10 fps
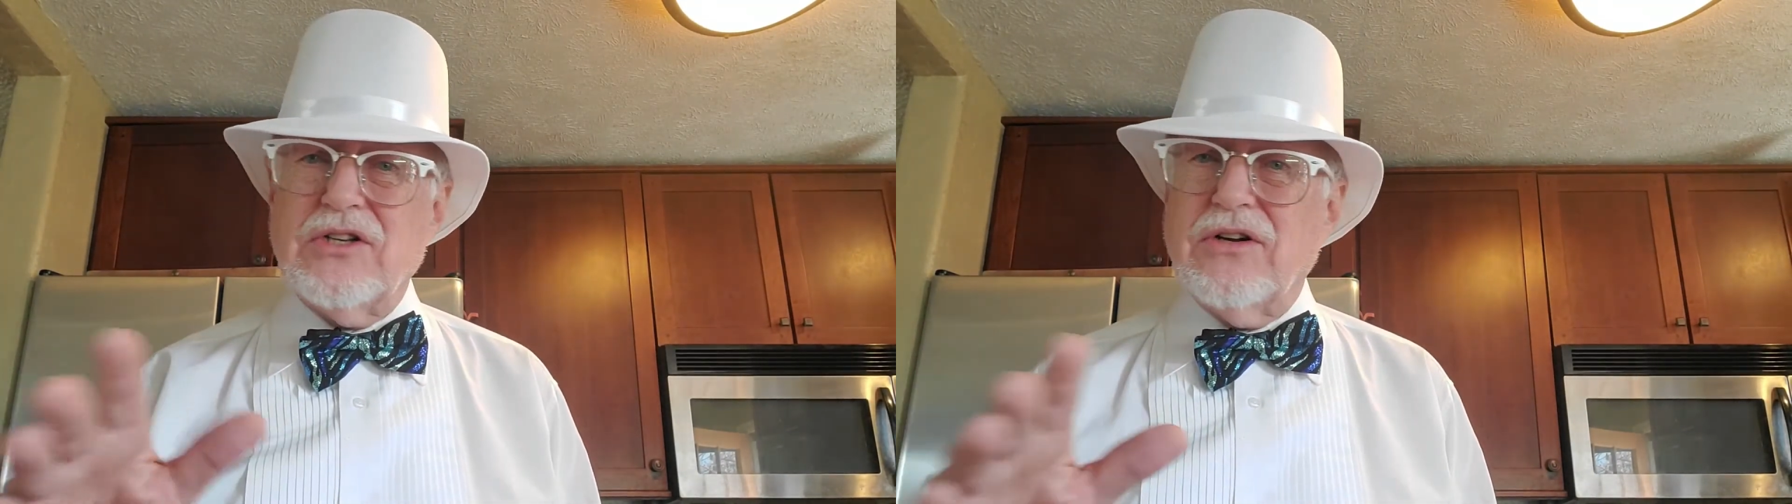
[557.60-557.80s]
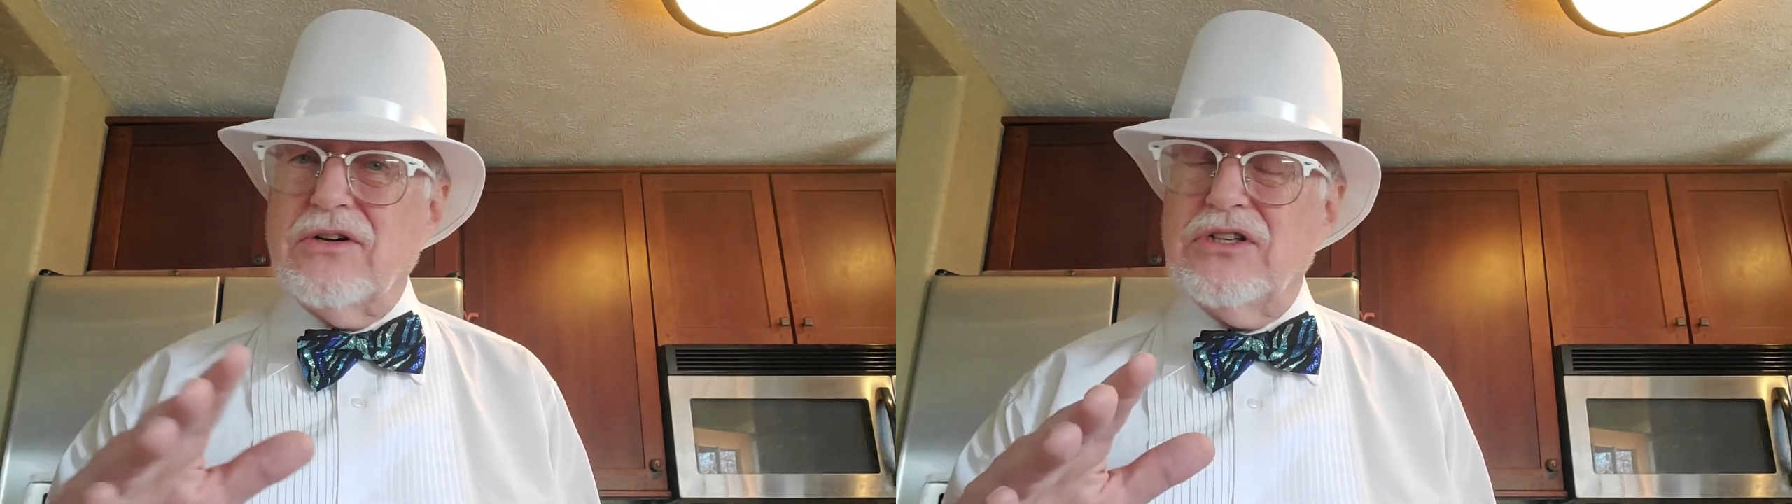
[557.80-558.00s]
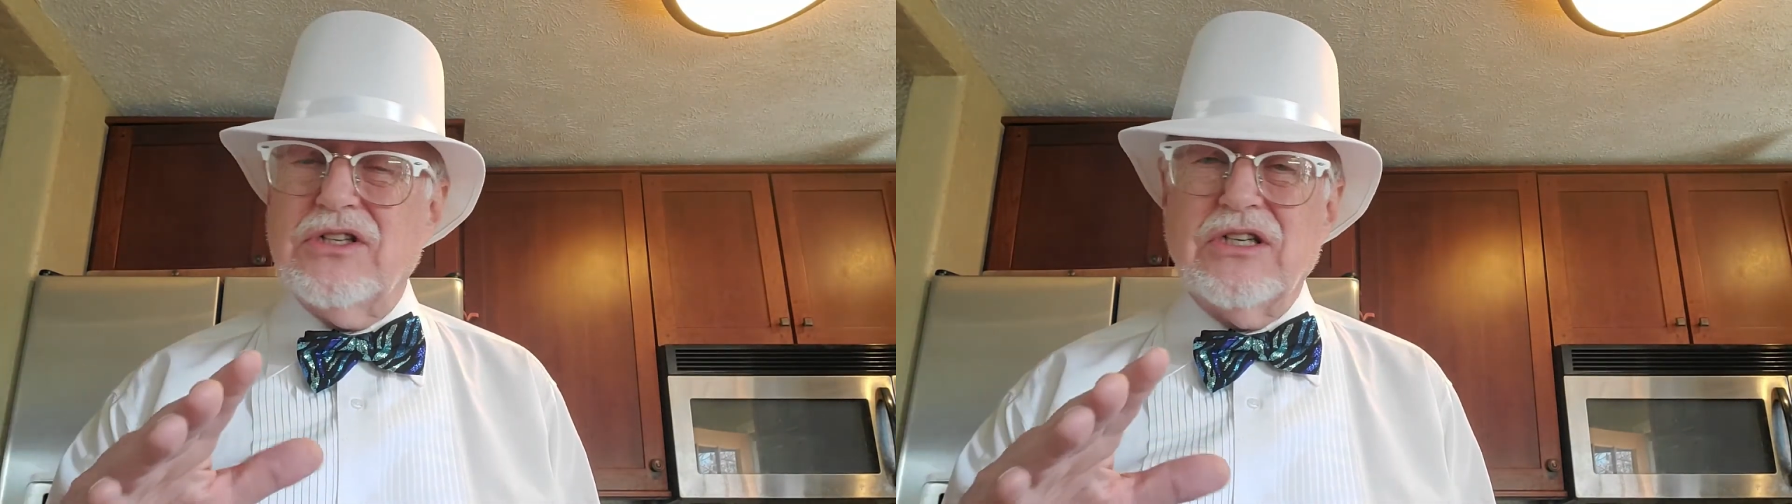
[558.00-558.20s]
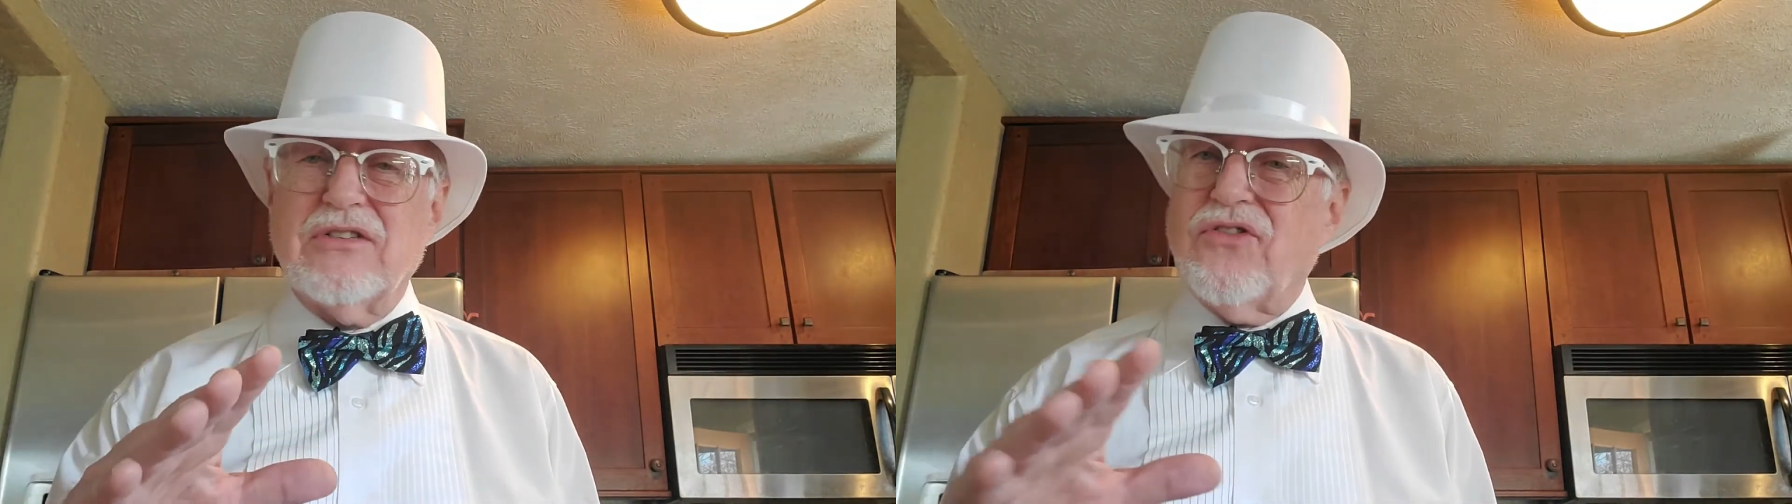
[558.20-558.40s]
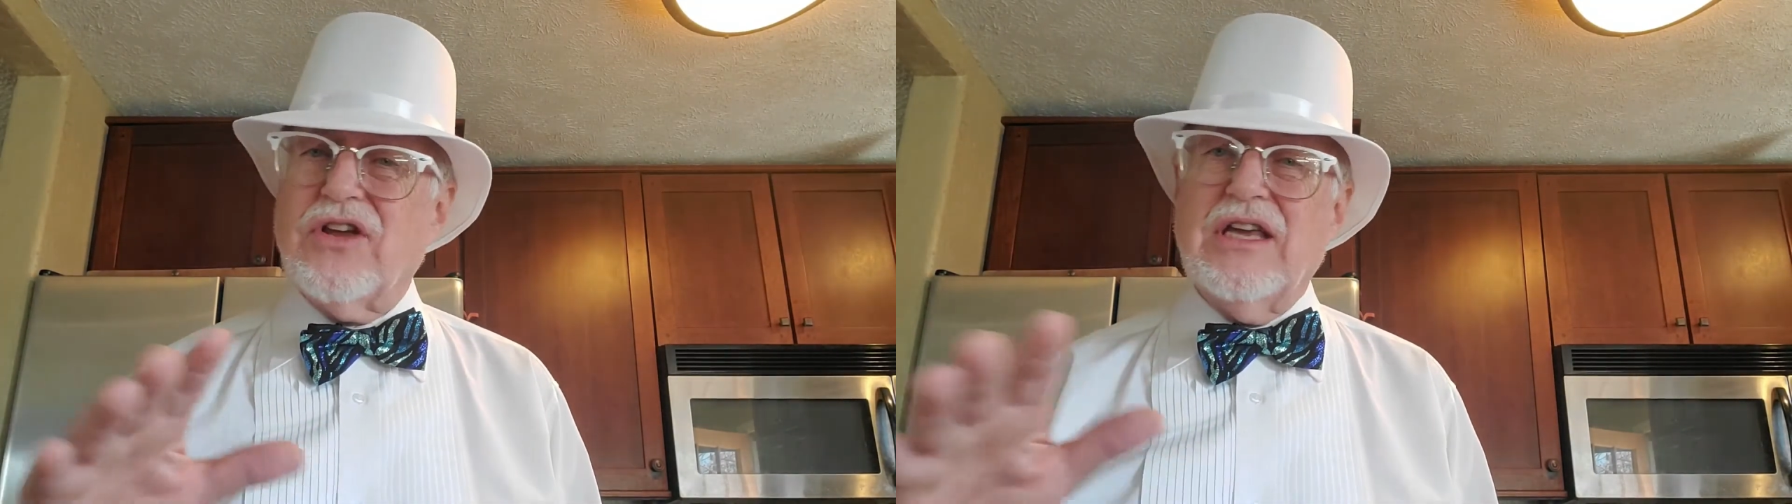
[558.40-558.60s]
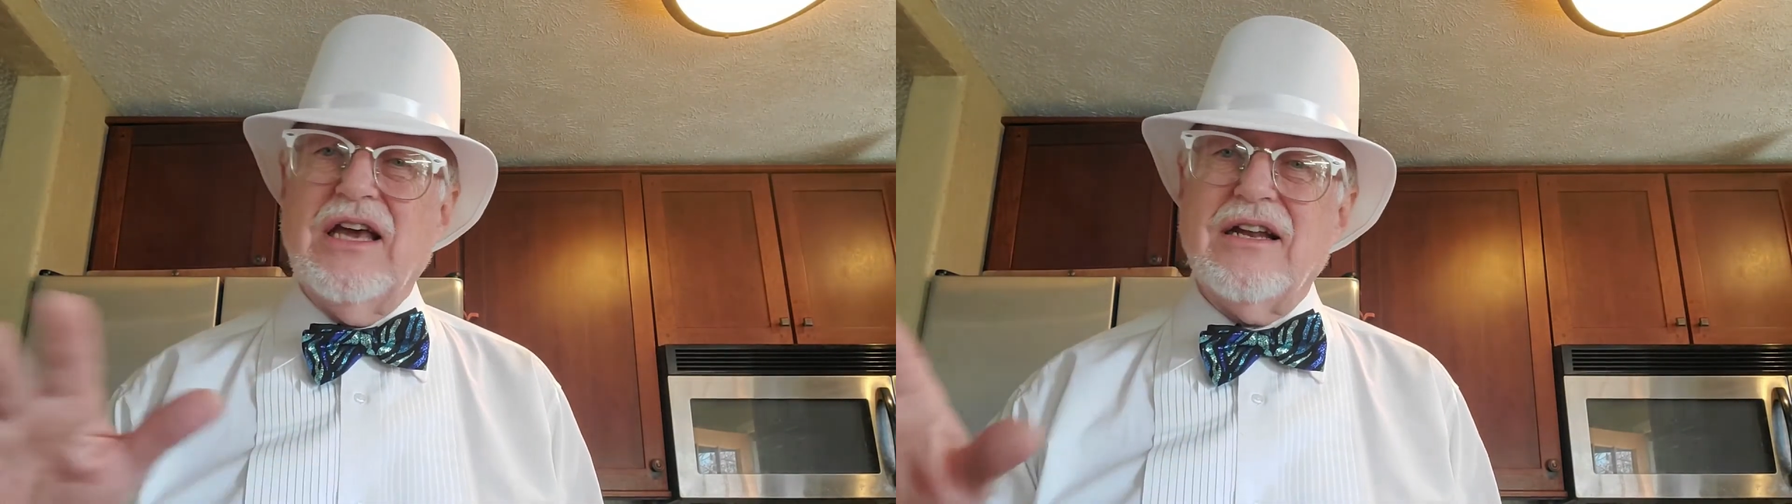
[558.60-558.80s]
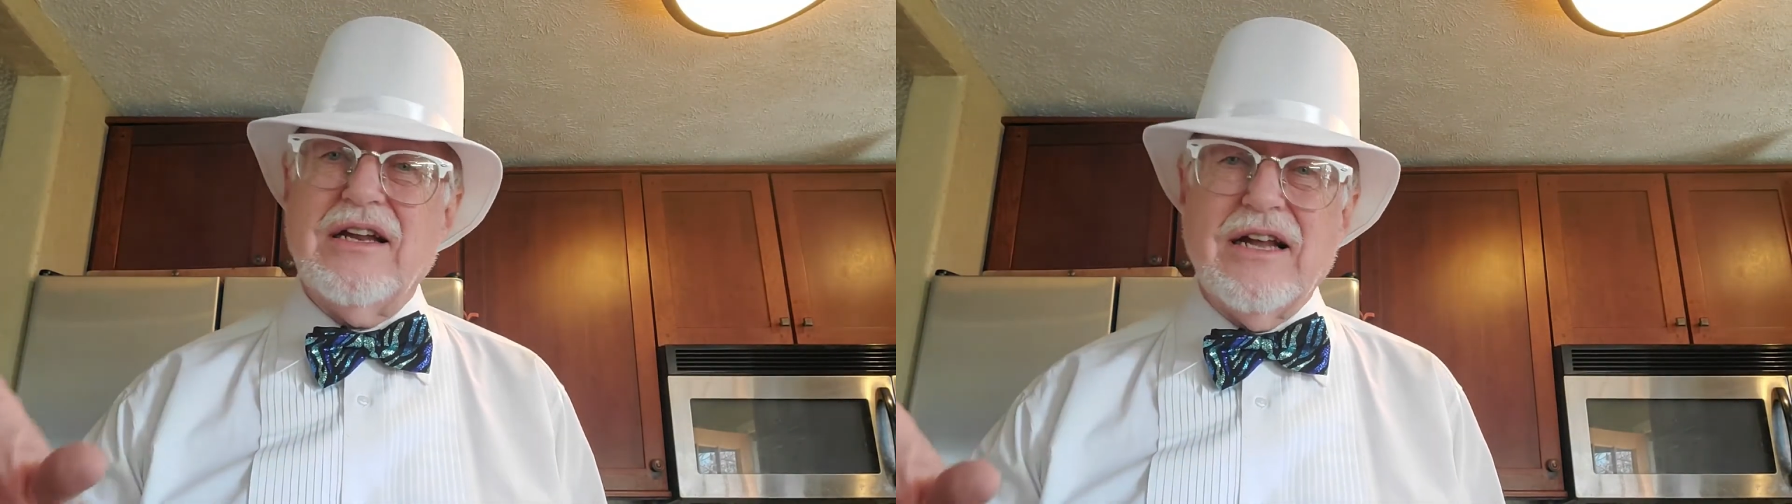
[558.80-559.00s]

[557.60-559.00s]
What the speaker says: or you can just forget it